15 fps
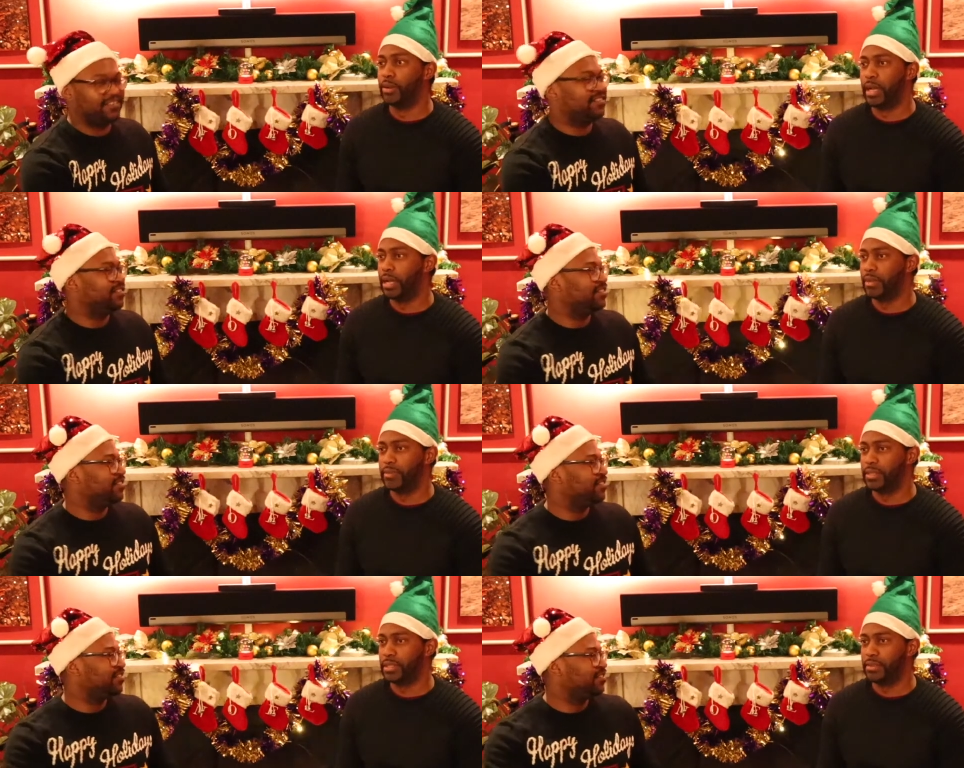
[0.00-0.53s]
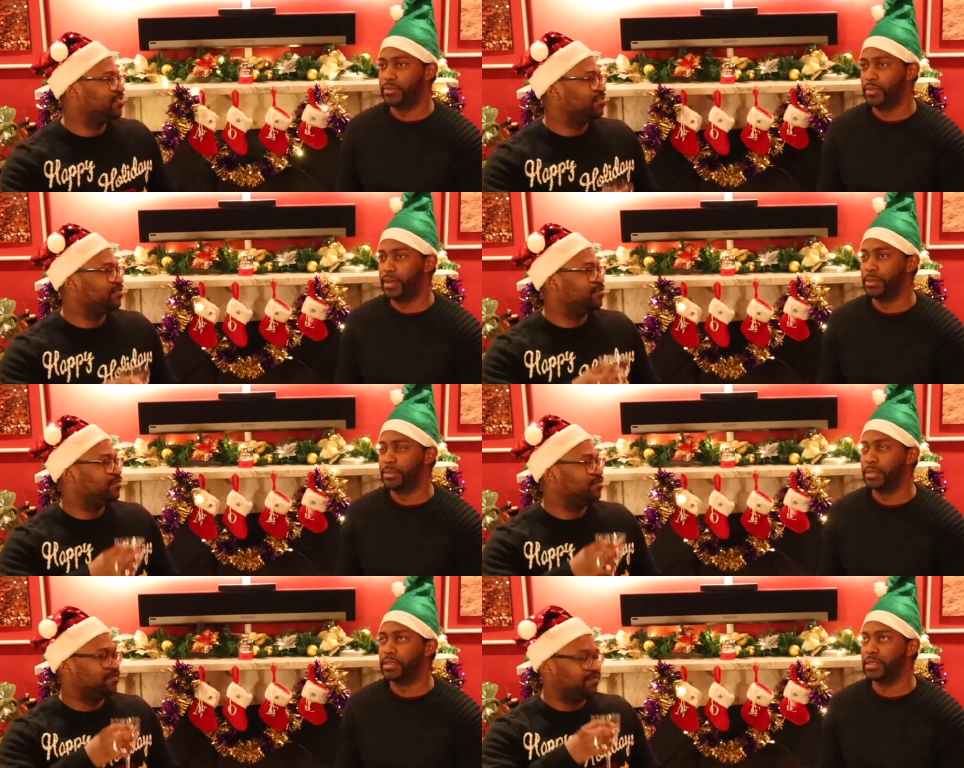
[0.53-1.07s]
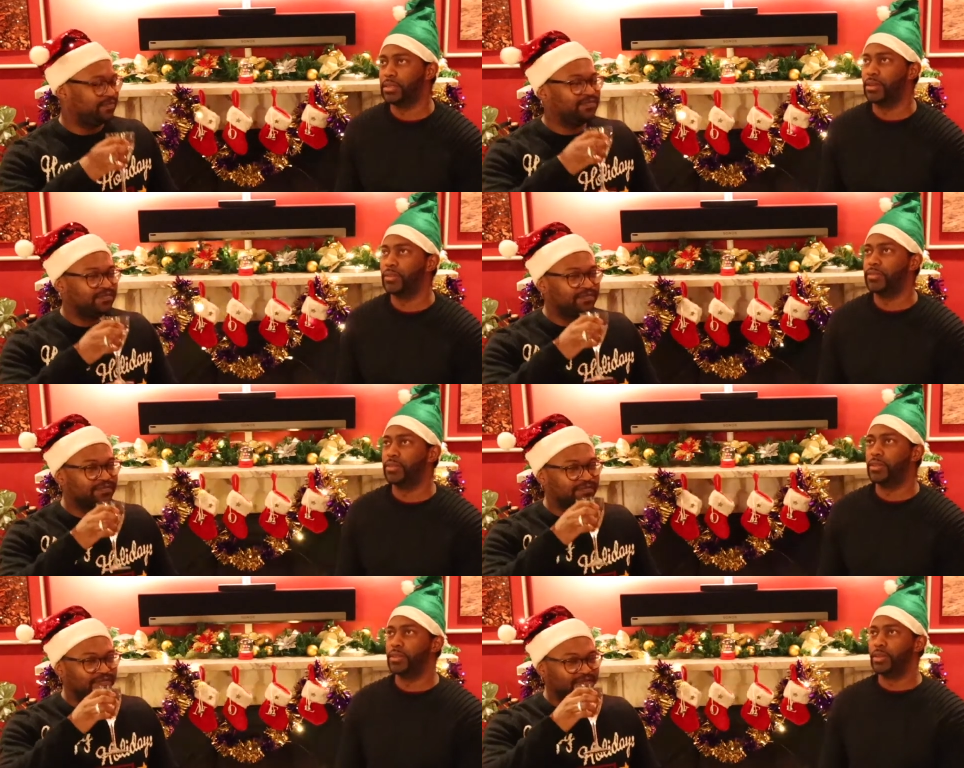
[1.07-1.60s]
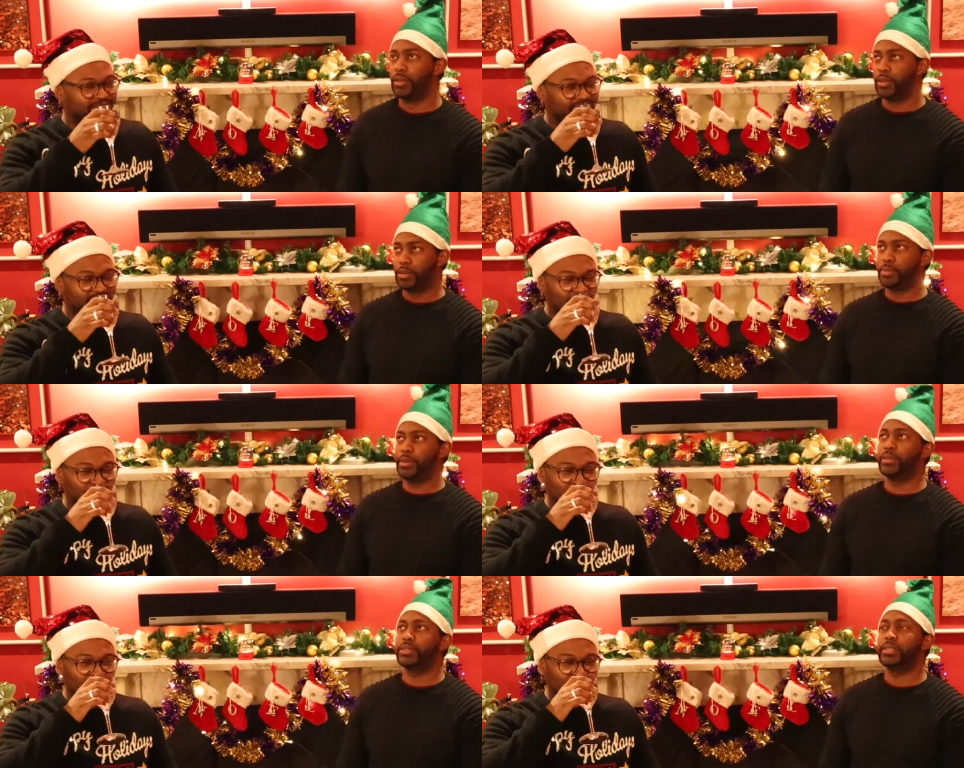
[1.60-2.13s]
Speaker 1: not even just friend, but just overall loyal
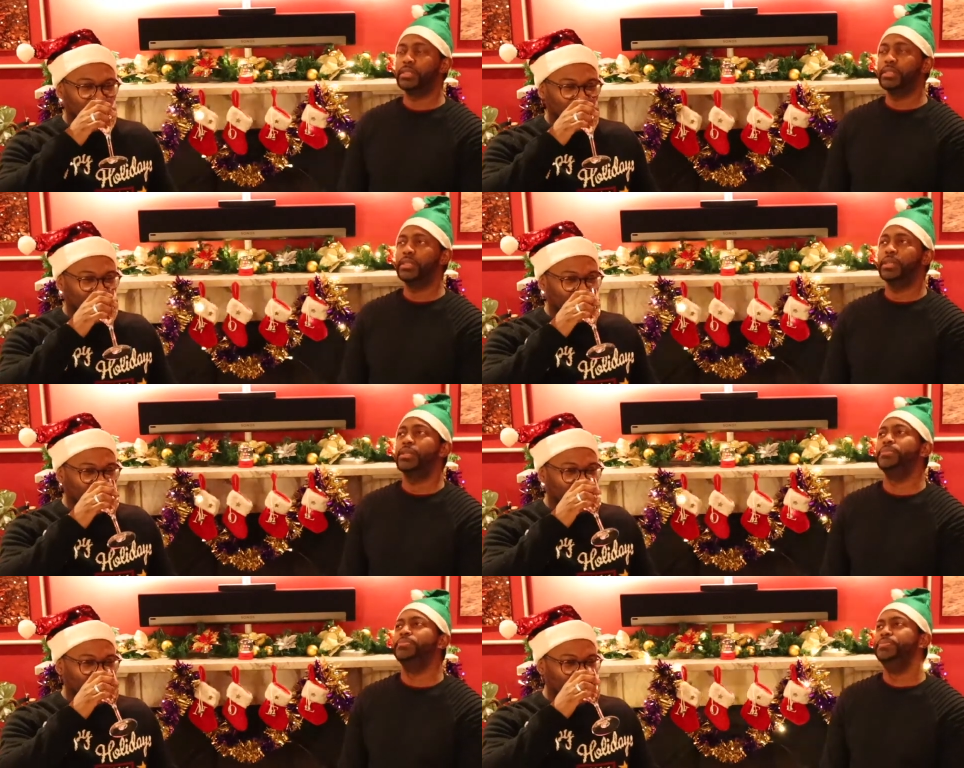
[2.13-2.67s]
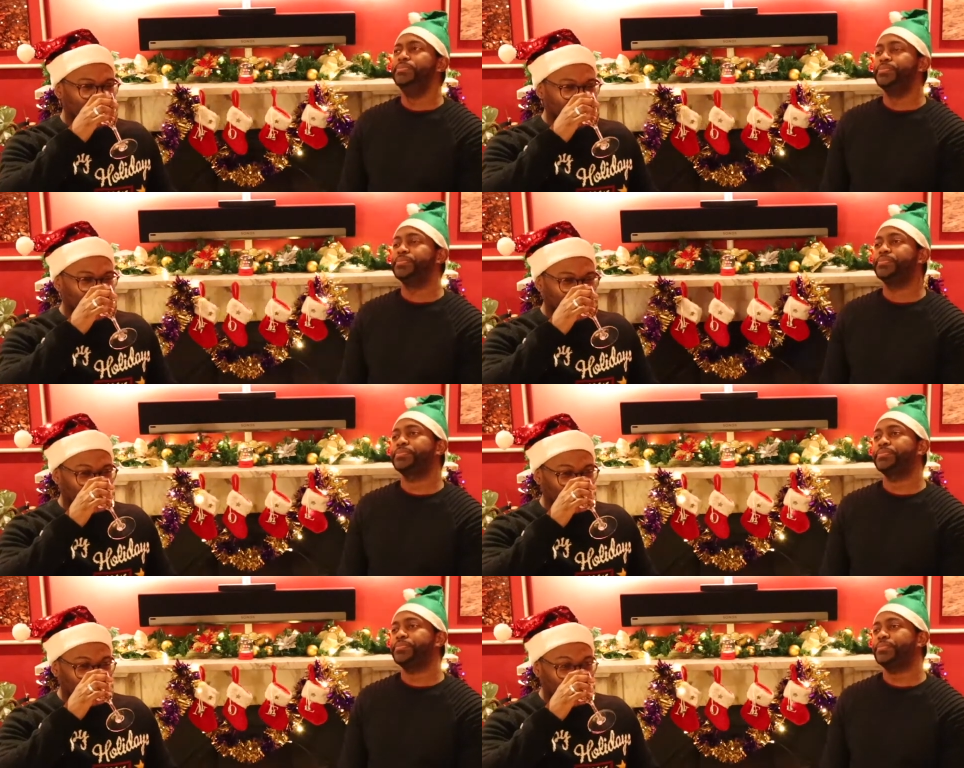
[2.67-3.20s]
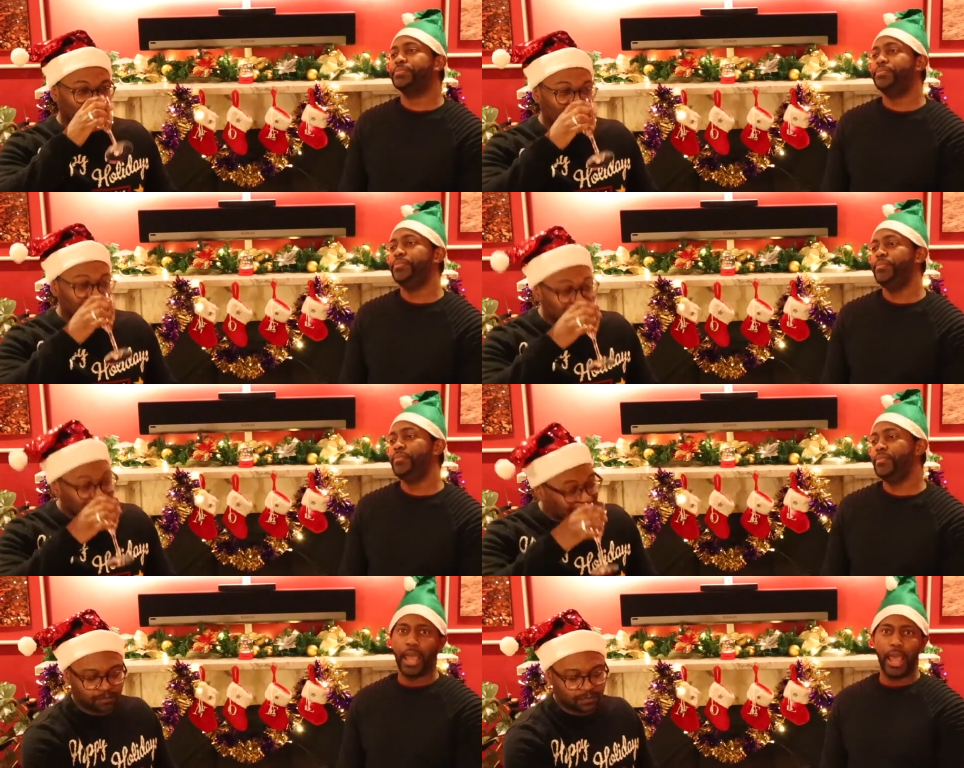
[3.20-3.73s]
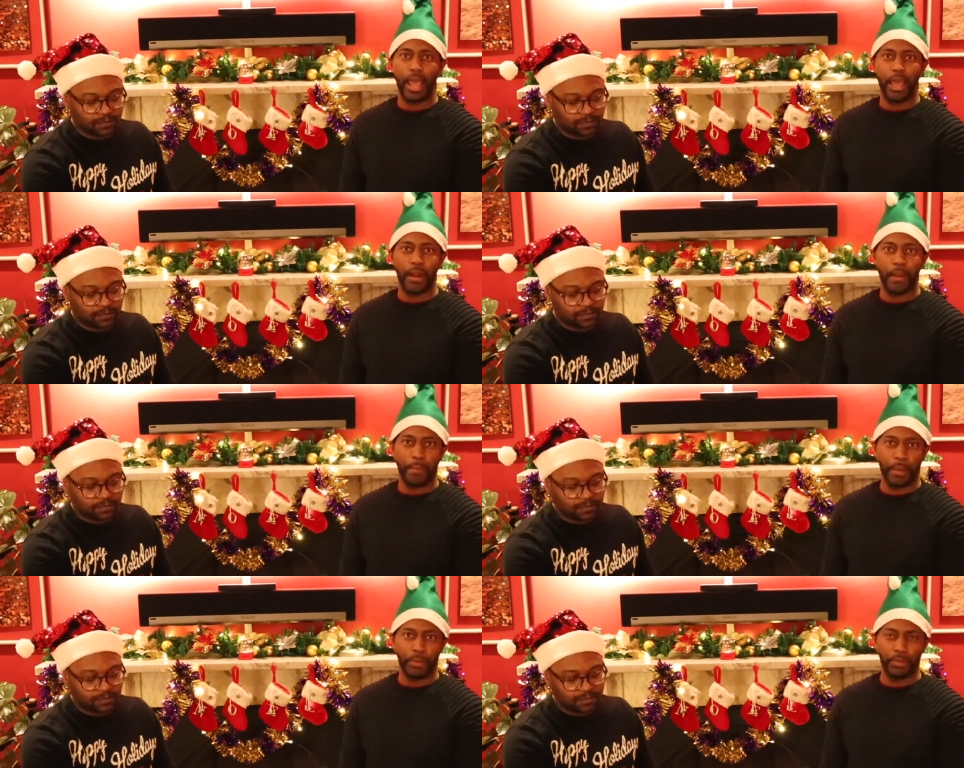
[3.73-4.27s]
person. Mm. And
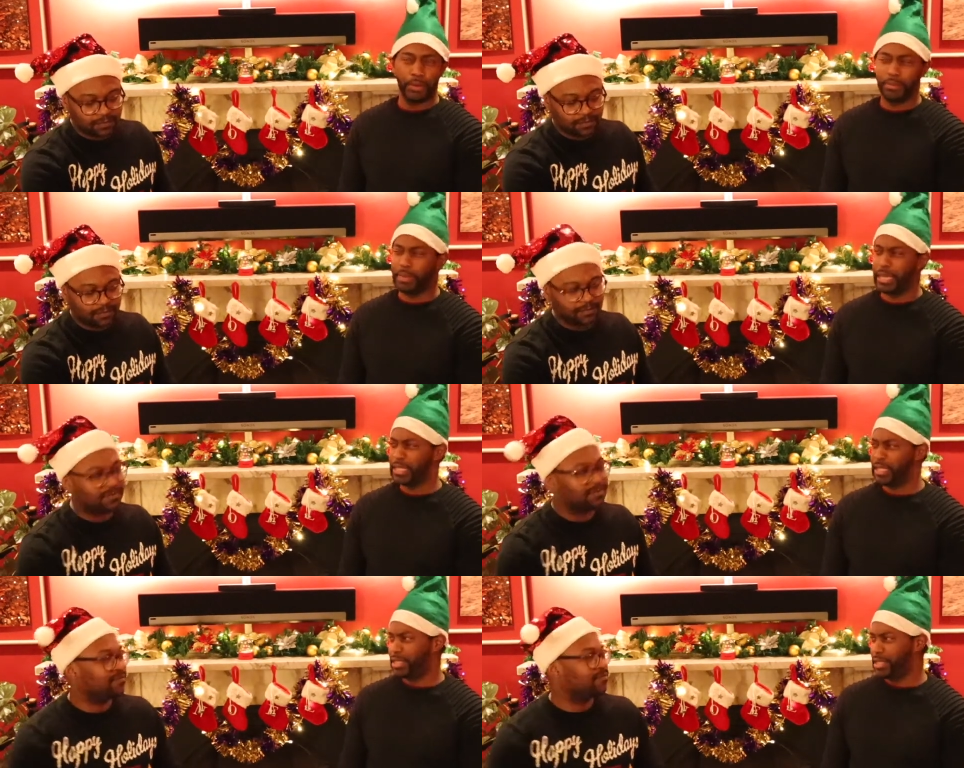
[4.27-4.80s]
I'm well, amazing